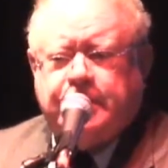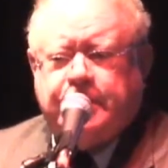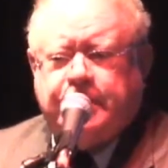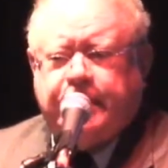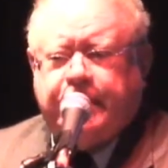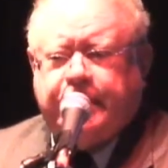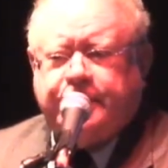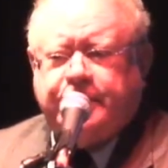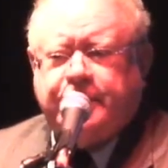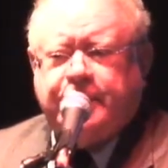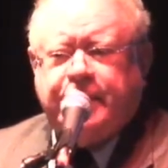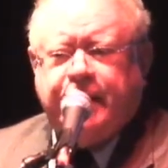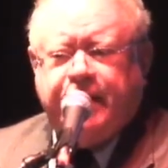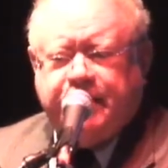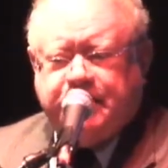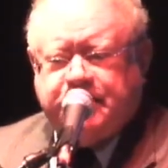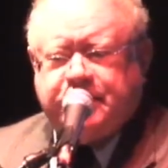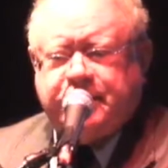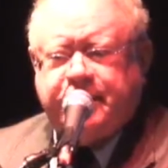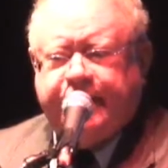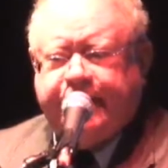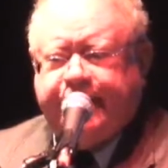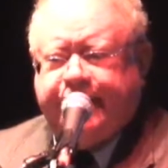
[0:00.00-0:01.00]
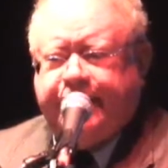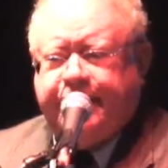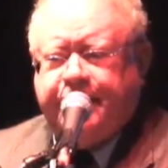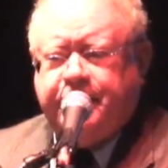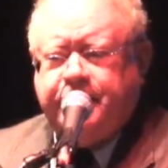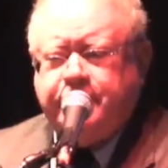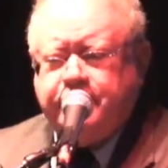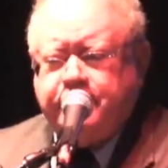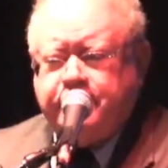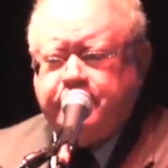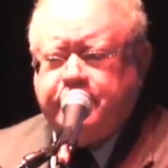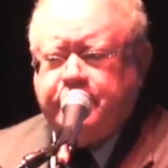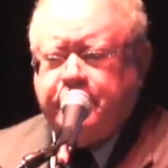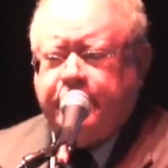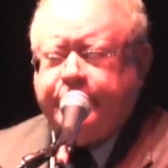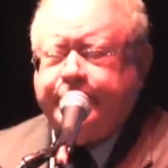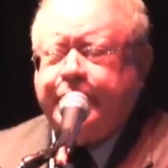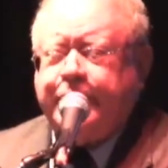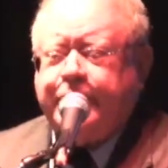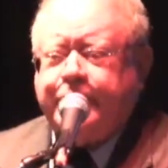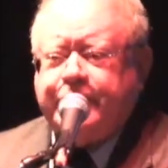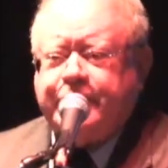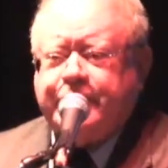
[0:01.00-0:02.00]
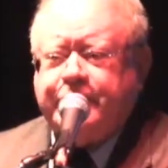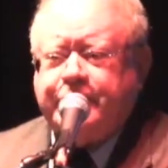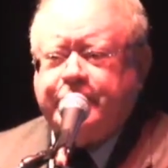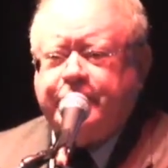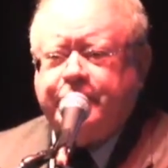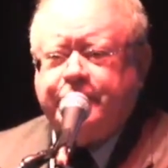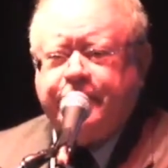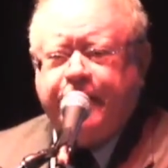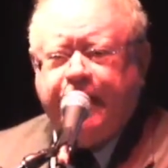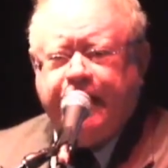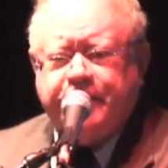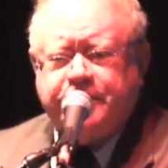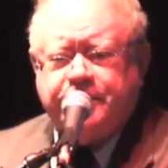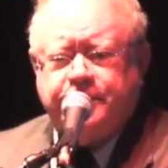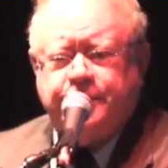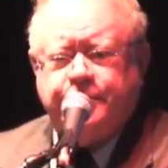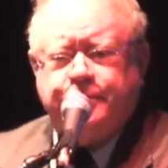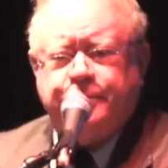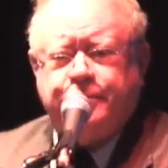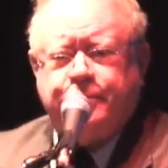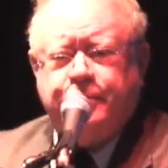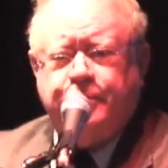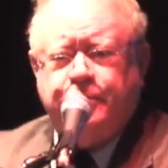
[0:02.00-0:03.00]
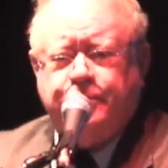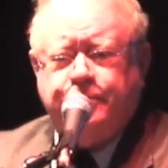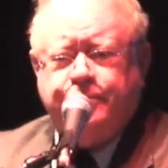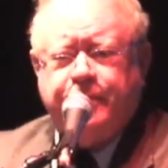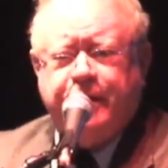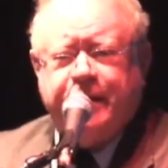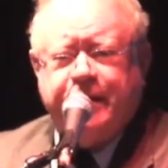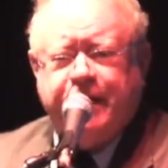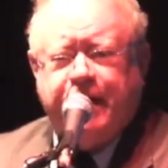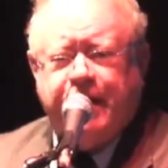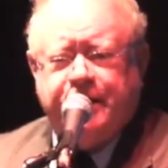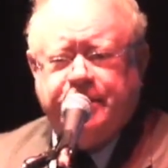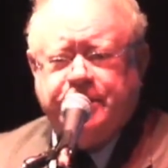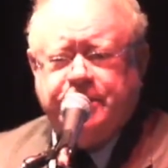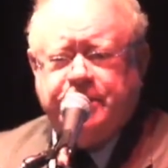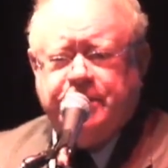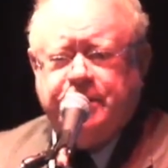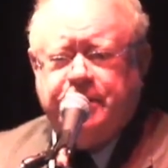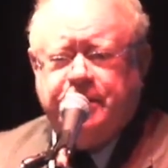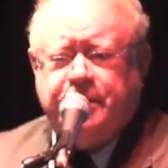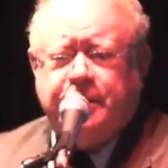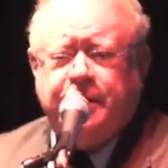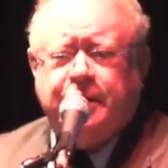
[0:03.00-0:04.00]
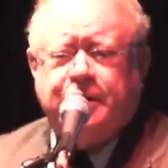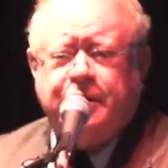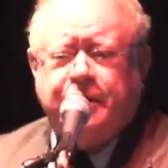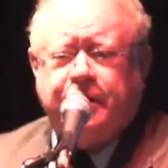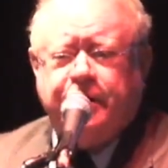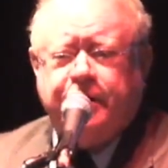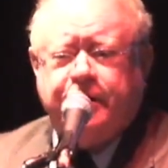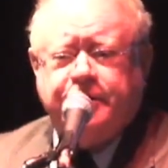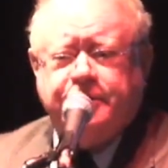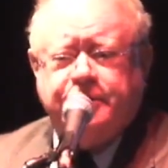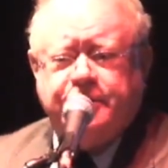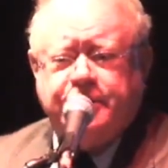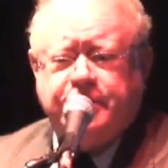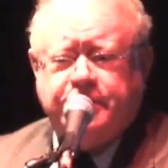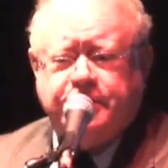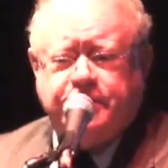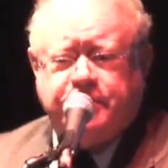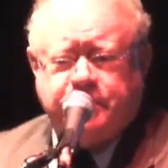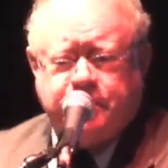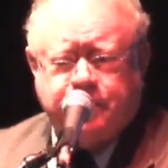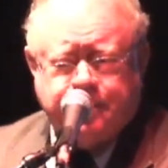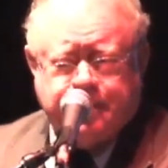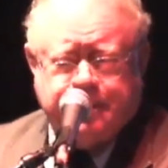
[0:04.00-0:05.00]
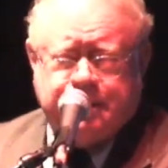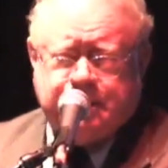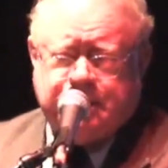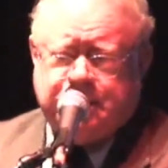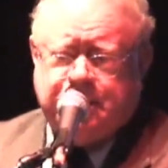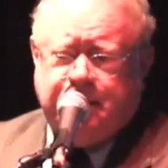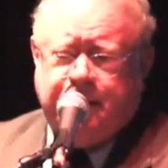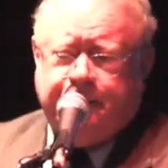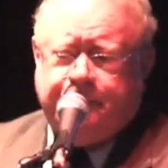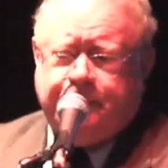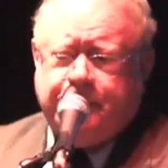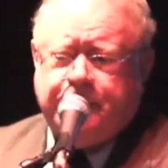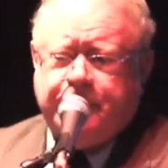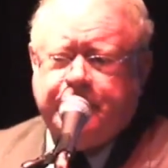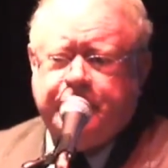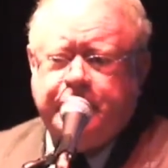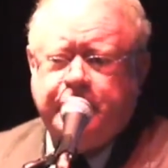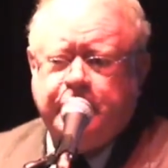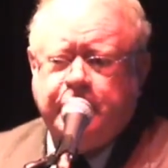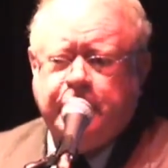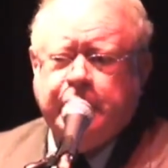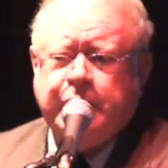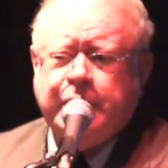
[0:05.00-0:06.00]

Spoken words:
And the next day, American International Group, AIG, a large insurance company,